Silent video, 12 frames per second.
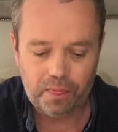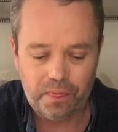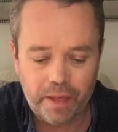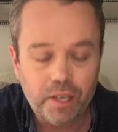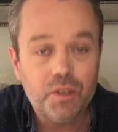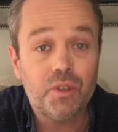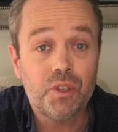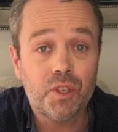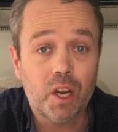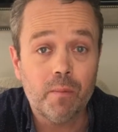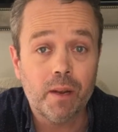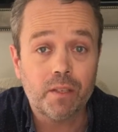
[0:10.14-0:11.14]
Thank you
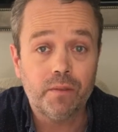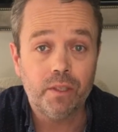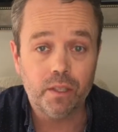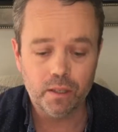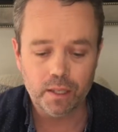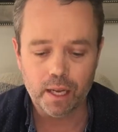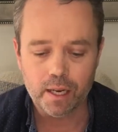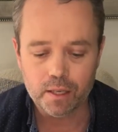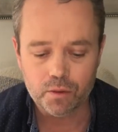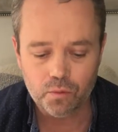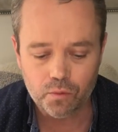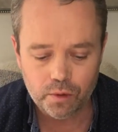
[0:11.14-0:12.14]
so much for doing that.
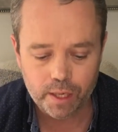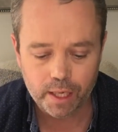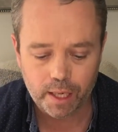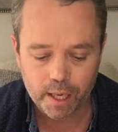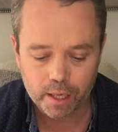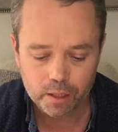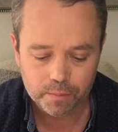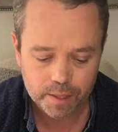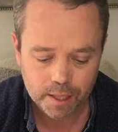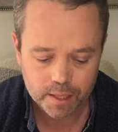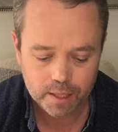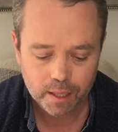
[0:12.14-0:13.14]
It's really helped
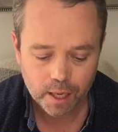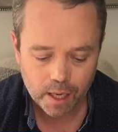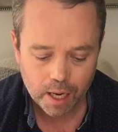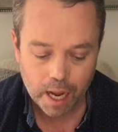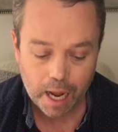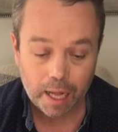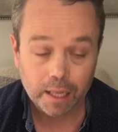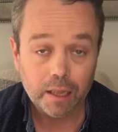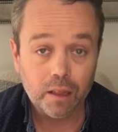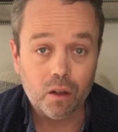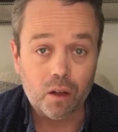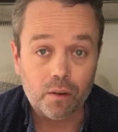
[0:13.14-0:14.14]
us a
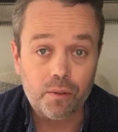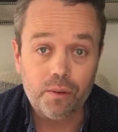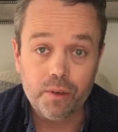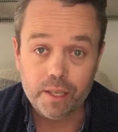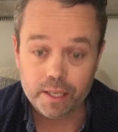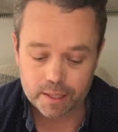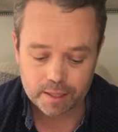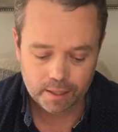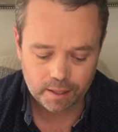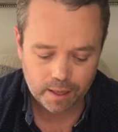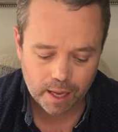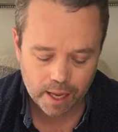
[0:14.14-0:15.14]
lot through this.
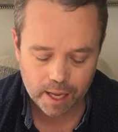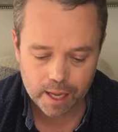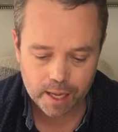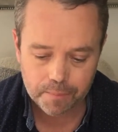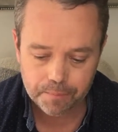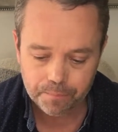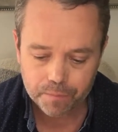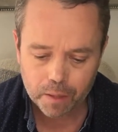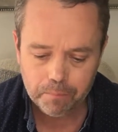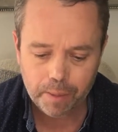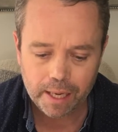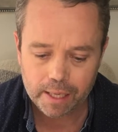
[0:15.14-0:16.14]

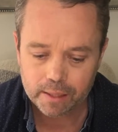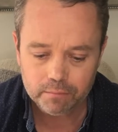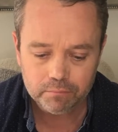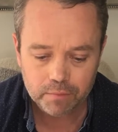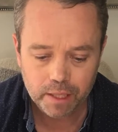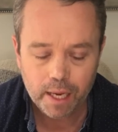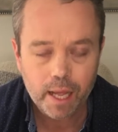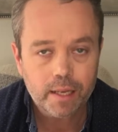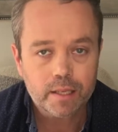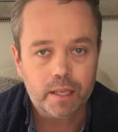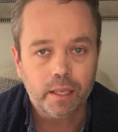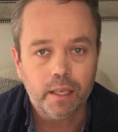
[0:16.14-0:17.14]
But it had
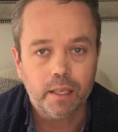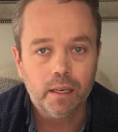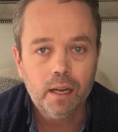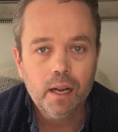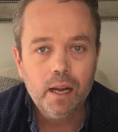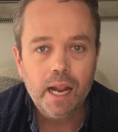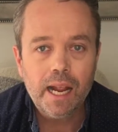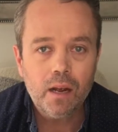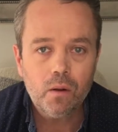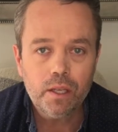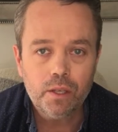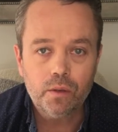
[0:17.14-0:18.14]
us thinking,
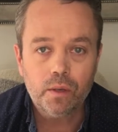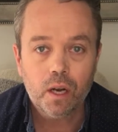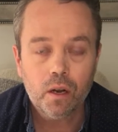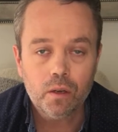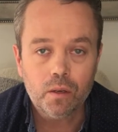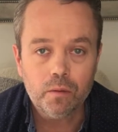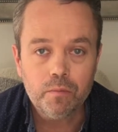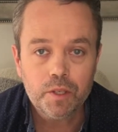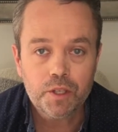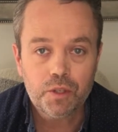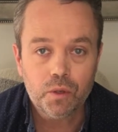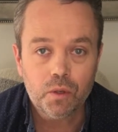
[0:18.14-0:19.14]
how are you at home
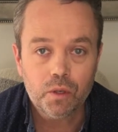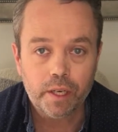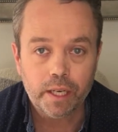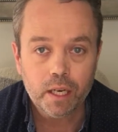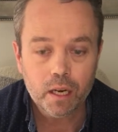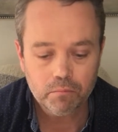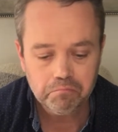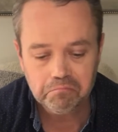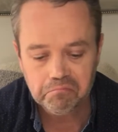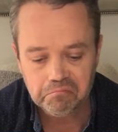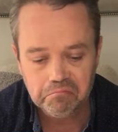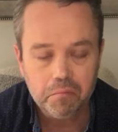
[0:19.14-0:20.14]
storing
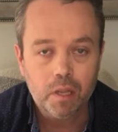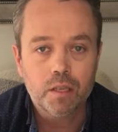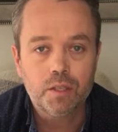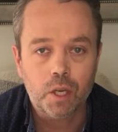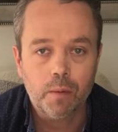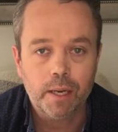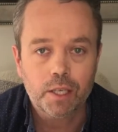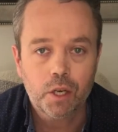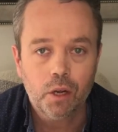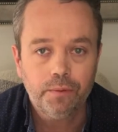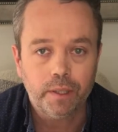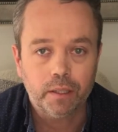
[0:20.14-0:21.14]
so much
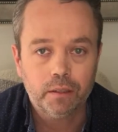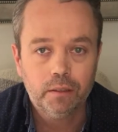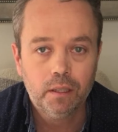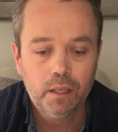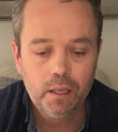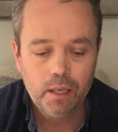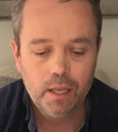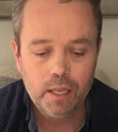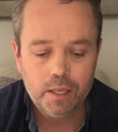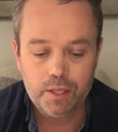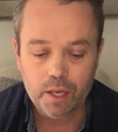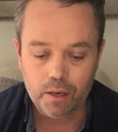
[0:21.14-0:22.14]
coffee?
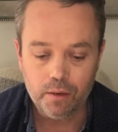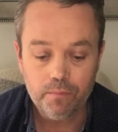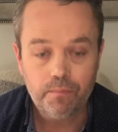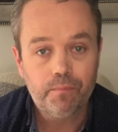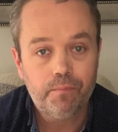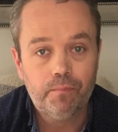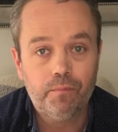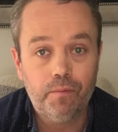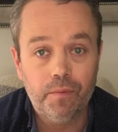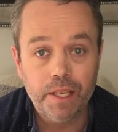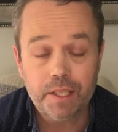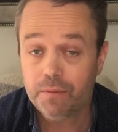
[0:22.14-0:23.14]
So
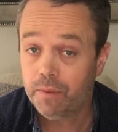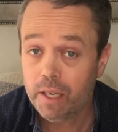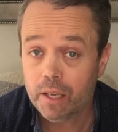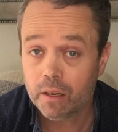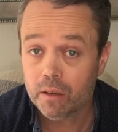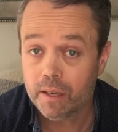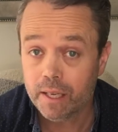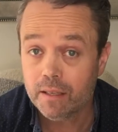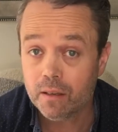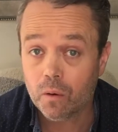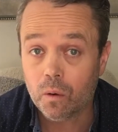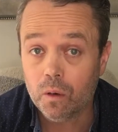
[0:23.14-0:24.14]
this video
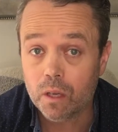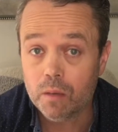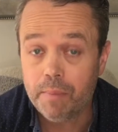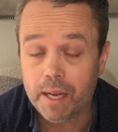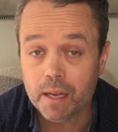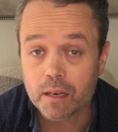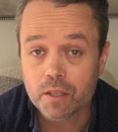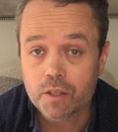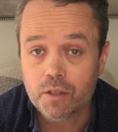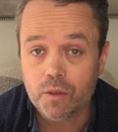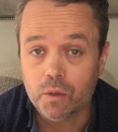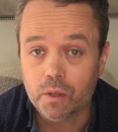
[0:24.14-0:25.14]
is all about
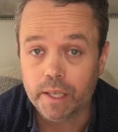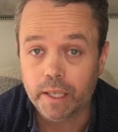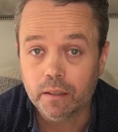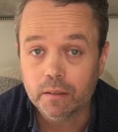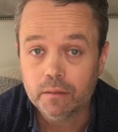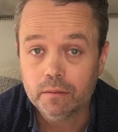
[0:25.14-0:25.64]
storing